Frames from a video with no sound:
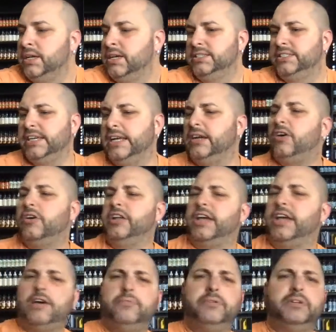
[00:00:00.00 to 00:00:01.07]
Jenna RDA
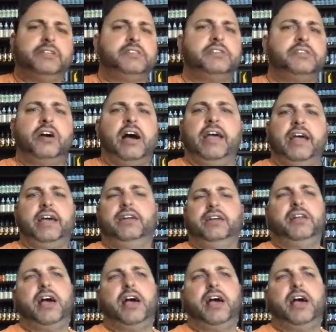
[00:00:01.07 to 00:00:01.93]
I wouldn't consider high end.